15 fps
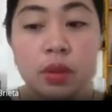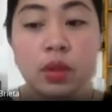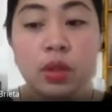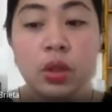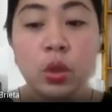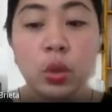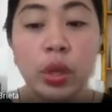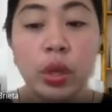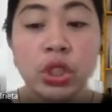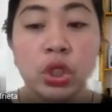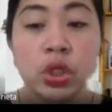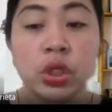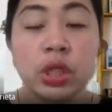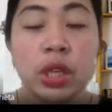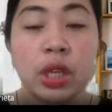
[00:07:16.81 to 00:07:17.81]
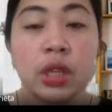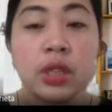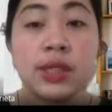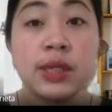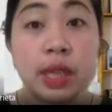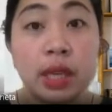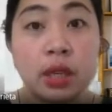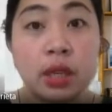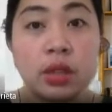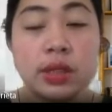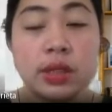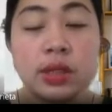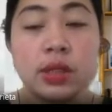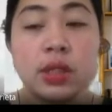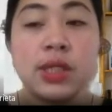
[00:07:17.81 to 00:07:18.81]
questioning skills
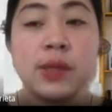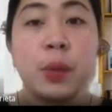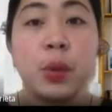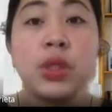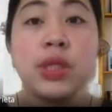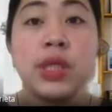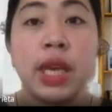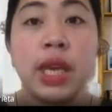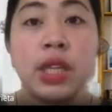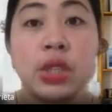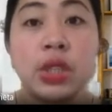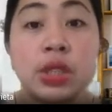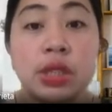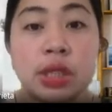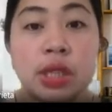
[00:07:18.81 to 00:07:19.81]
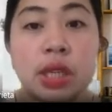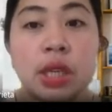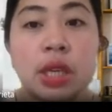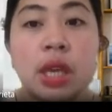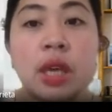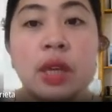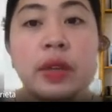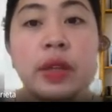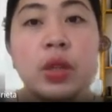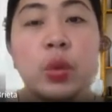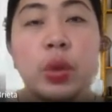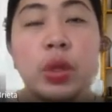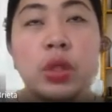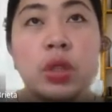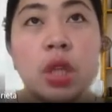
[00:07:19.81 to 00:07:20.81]
spontaneously, that will
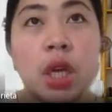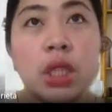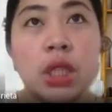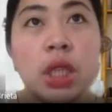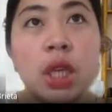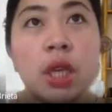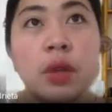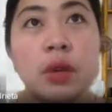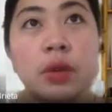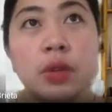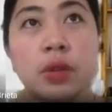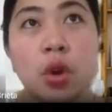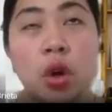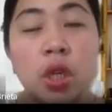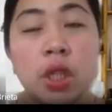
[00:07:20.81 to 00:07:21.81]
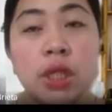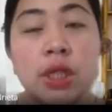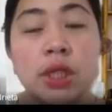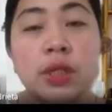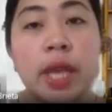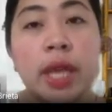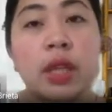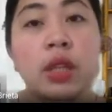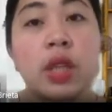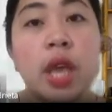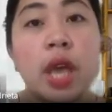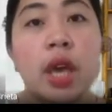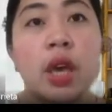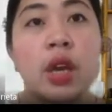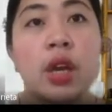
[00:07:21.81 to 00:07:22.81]
not cause dead
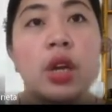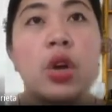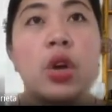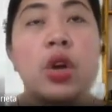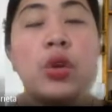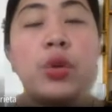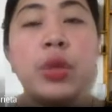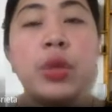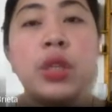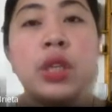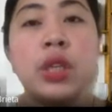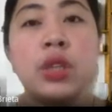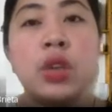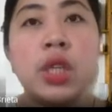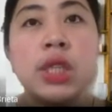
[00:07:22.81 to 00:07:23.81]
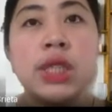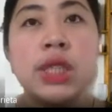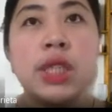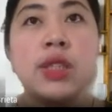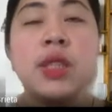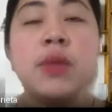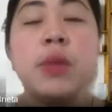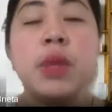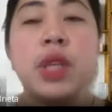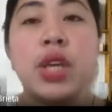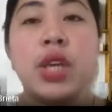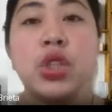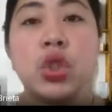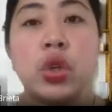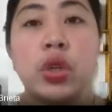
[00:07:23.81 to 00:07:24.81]
air or will not cause
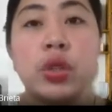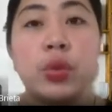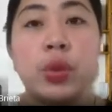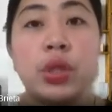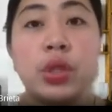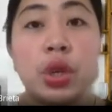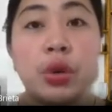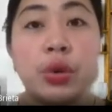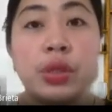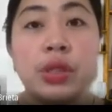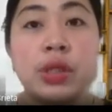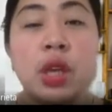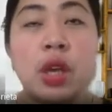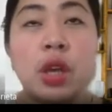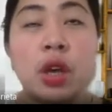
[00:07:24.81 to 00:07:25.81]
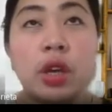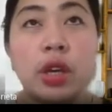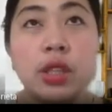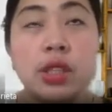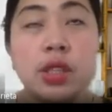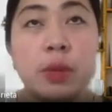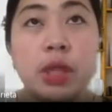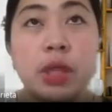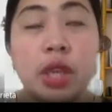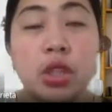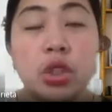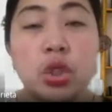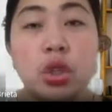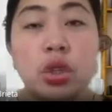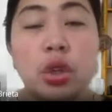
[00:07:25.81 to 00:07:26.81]
intimidation with your intimidation
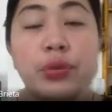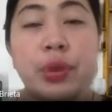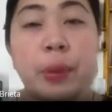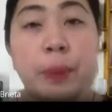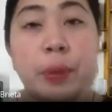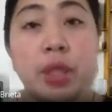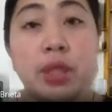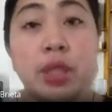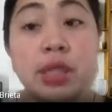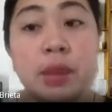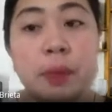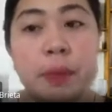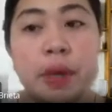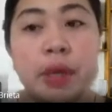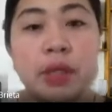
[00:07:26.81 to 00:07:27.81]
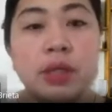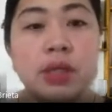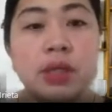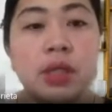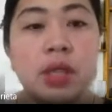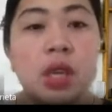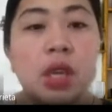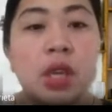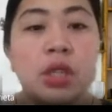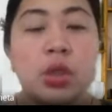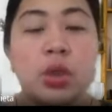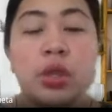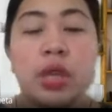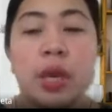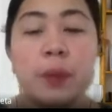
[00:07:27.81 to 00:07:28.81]
of the participants. So
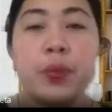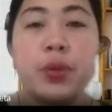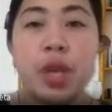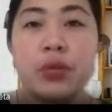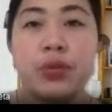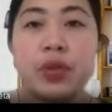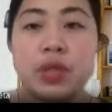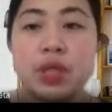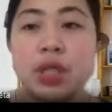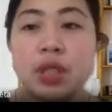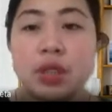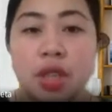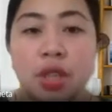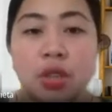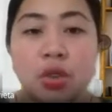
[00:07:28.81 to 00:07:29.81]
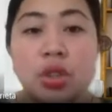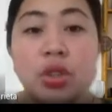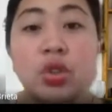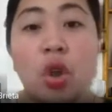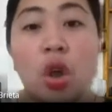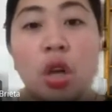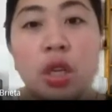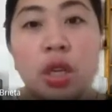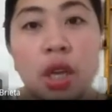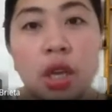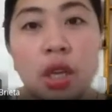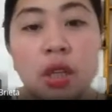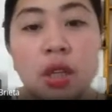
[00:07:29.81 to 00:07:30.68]
keep that facilitator talking,